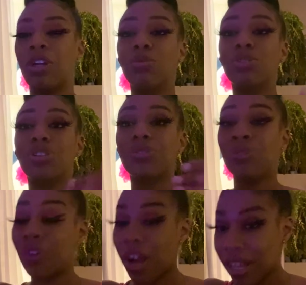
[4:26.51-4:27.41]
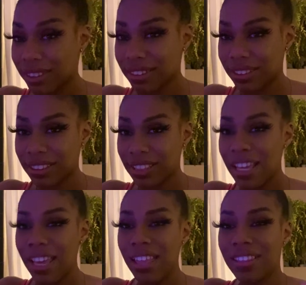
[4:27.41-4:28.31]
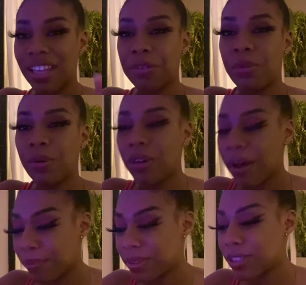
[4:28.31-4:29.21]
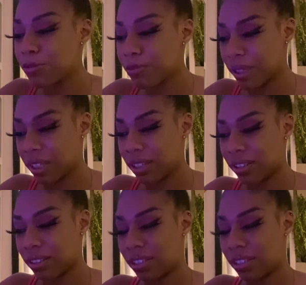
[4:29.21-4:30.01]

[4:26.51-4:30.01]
don't trust that it will come to me.